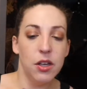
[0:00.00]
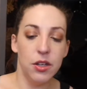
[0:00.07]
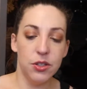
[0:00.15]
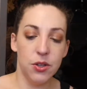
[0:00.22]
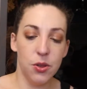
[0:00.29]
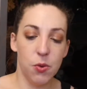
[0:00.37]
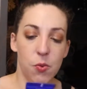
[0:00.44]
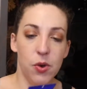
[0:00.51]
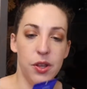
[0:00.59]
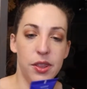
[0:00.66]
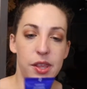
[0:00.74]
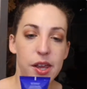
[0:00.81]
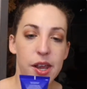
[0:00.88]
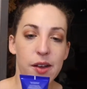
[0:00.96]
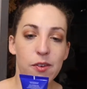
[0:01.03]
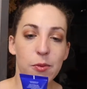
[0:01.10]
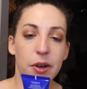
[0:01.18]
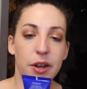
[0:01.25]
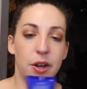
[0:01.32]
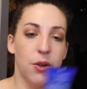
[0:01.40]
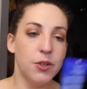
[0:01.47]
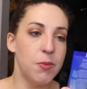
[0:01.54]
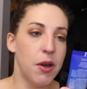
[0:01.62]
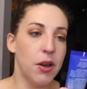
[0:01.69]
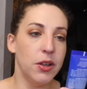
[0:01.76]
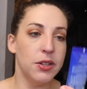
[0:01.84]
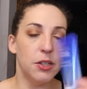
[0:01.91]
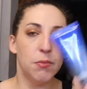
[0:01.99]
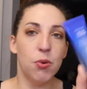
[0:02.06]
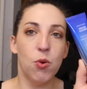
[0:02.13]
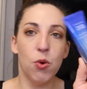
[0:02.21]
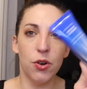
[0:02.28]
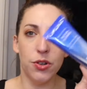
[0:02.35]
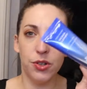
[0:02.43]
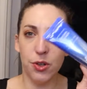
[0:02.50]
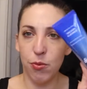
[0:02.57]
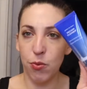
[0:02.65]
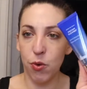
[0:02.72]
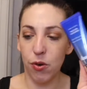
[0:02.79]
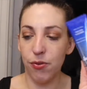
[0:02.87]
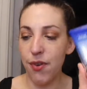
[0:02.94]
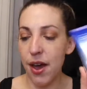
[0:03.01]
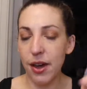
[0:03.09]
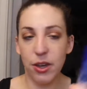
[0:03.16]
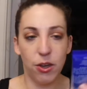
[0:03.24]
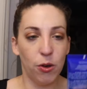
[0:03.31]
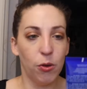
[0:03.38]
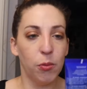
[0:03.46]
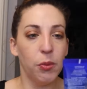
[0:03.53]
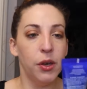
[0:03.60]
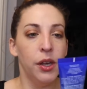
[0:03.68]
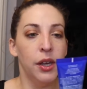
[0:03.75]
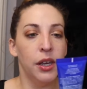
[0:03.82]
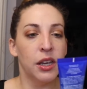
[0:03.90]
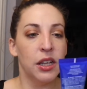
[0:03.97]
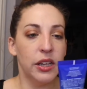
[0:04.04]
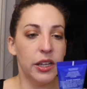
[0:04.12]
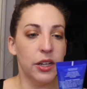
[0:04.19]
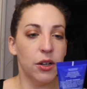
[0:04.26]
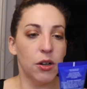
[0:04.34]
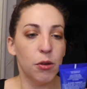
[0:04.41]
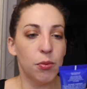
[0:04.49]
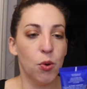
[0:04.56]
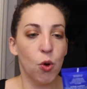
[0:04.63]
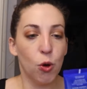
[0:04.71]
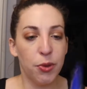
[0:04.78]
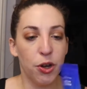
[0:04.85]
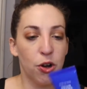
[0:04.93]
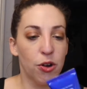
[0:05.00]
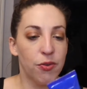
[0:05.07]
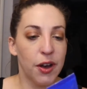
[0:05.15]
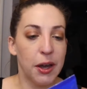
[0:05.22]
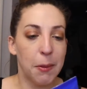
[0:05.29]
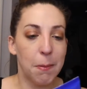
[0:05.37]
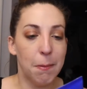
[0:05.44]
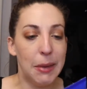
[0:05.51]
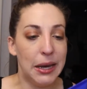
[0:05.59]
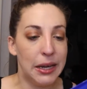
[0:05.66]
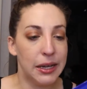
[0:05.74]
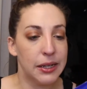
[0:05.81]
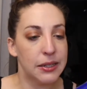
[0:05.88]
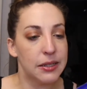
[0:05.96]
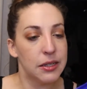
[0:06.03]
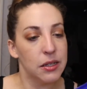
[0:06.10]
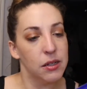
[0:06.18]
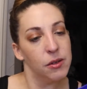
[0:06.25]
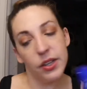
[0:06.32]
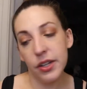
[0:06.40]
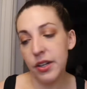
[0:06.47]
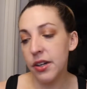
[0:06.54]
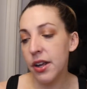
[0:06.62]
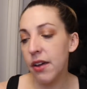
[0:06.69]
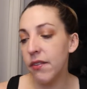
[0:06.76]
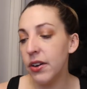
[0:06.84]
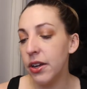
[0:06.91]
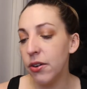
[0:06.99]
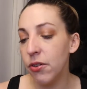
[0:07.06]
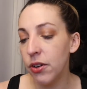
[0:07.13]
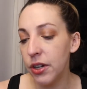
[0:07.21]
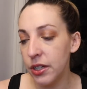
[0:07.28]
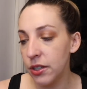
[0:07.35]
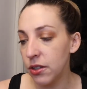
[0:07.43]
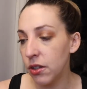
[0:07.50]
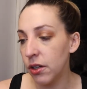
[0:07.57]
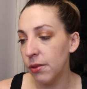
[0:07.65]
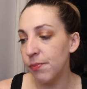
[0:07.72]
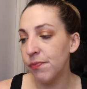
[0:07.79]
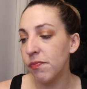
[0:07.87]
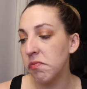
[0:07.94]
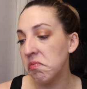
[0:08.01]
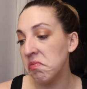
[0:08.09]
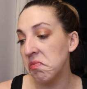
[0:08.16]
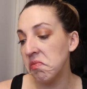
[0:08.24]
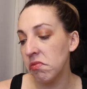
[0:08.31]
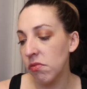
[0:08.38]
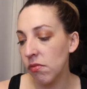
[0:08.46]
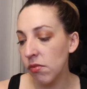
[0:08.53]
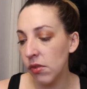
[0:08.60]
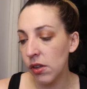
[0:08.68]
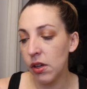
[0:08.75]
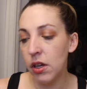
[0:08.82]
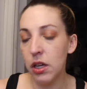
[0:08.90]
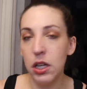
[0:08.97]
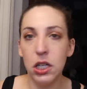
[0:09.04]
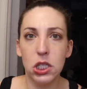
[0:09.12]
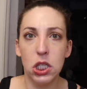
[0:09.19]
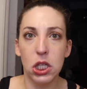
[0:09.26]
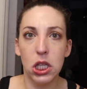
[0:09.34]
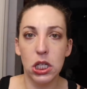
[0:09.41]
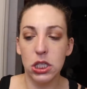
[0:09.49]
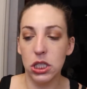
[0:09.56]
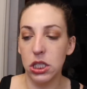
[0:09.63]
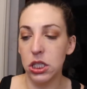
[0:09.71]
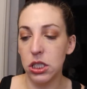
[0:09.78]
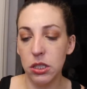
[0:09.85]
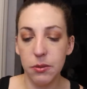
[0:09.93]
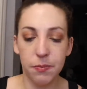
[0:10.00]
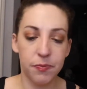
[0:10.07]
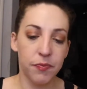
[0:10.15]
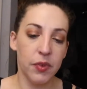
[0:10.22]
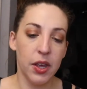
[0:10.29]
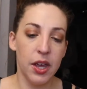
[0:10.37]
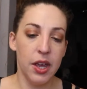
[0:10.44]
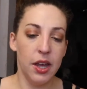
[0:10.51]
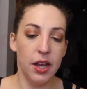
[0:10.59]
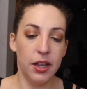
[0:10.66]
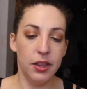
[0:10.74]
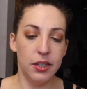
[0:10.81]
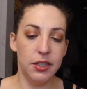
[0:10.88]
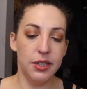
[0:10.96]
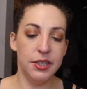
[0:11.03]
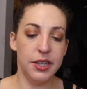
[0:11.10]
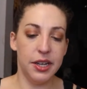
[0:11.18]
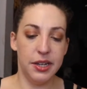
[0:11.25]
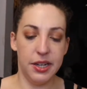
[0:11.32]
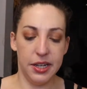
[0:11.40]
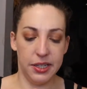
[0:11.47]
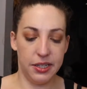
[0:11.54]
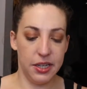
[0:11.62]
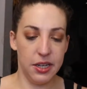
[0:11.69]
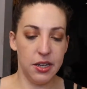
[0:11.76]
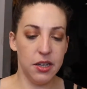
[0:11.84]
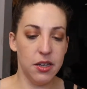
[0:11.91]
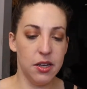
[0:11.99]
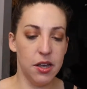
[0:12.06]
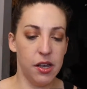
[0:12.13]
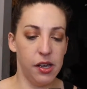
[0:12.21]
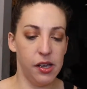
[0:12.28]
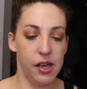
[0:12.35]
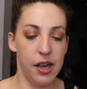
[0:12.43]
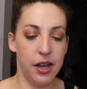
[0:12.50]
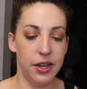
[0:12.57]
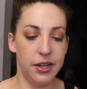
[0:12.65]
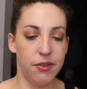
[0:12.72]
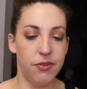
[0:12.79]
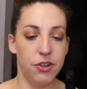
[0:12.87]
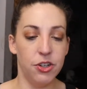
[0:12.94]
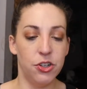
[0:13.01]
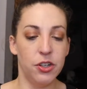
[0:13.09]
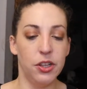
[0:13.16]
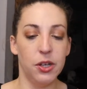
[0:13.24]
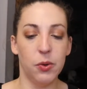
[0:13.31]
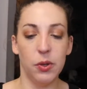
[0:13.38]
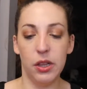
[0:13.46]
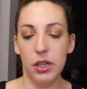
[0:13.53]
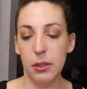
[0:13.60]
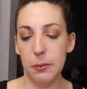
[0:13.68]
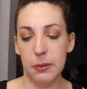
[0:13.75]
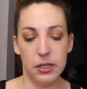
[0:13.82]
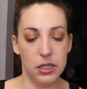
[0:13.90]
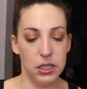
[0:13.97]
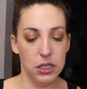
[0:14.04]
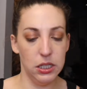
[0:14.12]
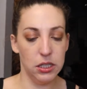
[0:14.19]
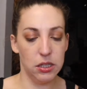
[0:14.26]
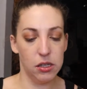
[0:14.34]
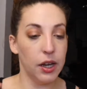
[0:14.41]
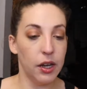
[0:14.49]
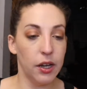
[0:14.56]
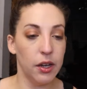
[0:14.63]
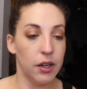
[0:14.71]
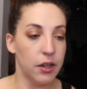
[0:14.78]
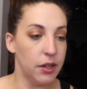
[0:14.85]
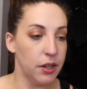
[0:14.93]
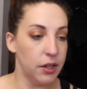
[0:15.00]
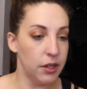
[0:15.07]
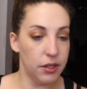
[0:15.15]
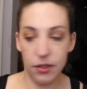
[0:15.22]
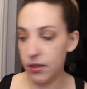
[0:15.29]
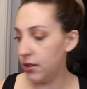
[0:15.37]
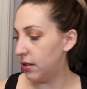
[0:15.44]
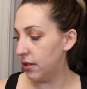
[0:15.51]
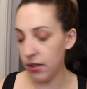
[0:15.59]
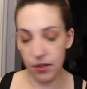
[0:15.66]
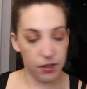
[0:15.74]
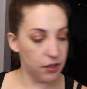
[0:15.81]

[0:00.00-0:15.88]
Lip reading: So the one that everybody knows about is the Pores No More Vacuum Cleaner Pore Purifying Max. That doesn't have any ingredients on it, so that's good. And this is a Desi high definition liquid lipstick, and it's